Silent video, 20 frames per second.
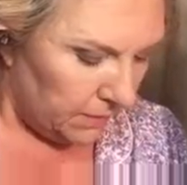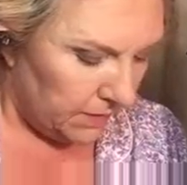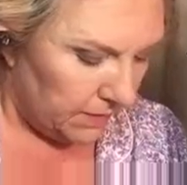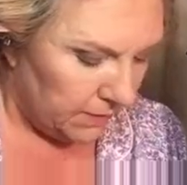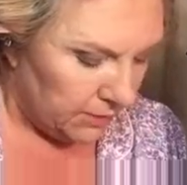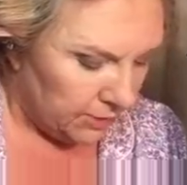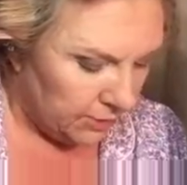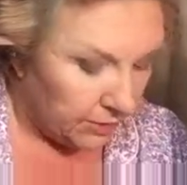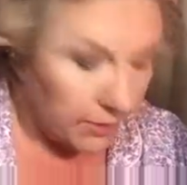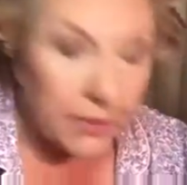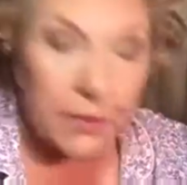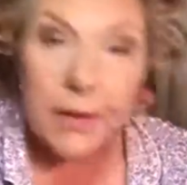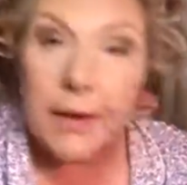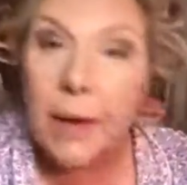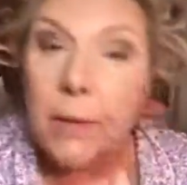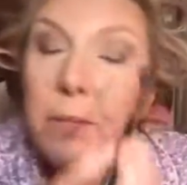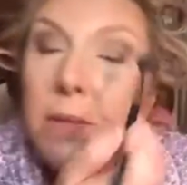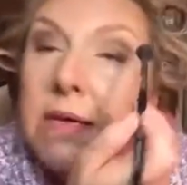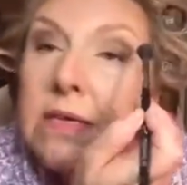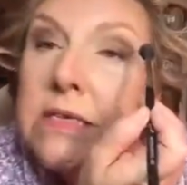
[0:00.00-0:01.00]
Make sure,
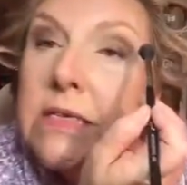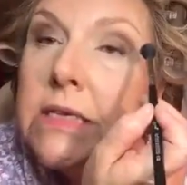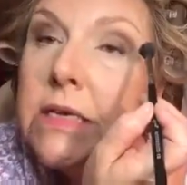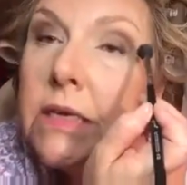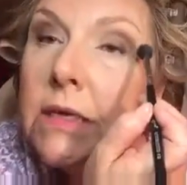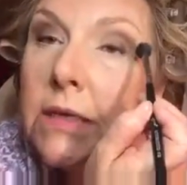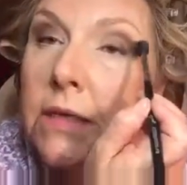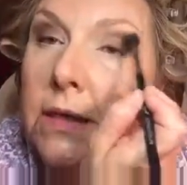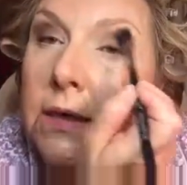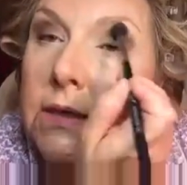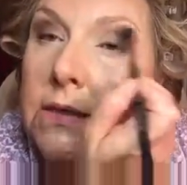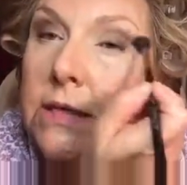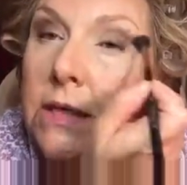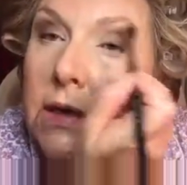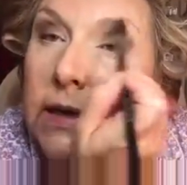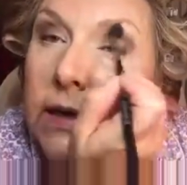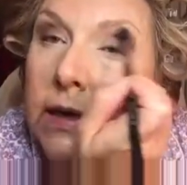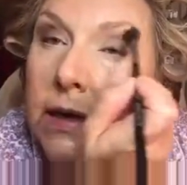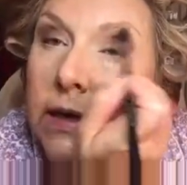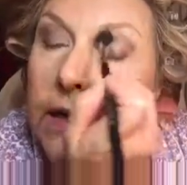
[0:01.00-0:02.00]
yep, it's
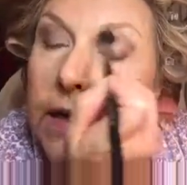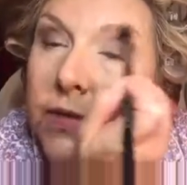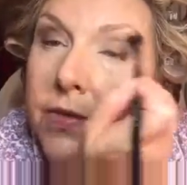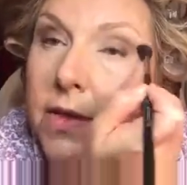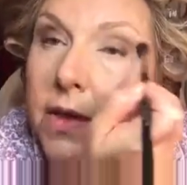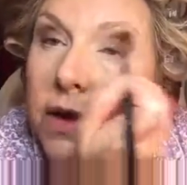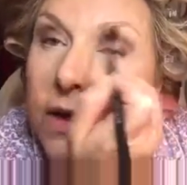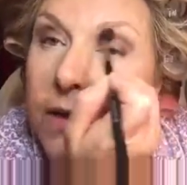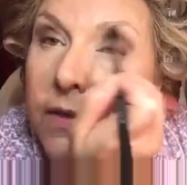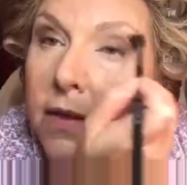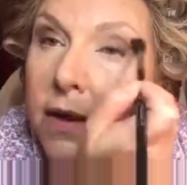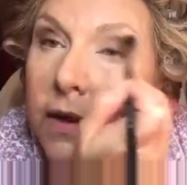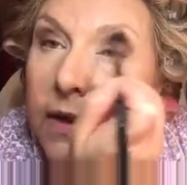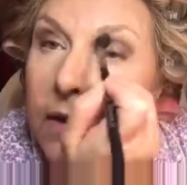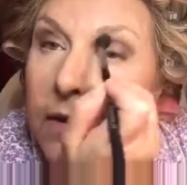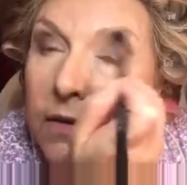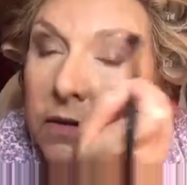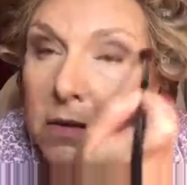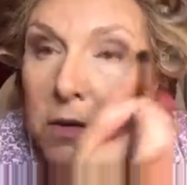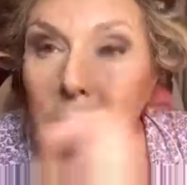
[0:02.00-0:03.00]
clean, nothing on
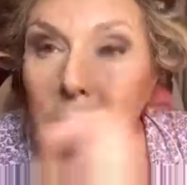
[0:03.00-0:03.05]
there.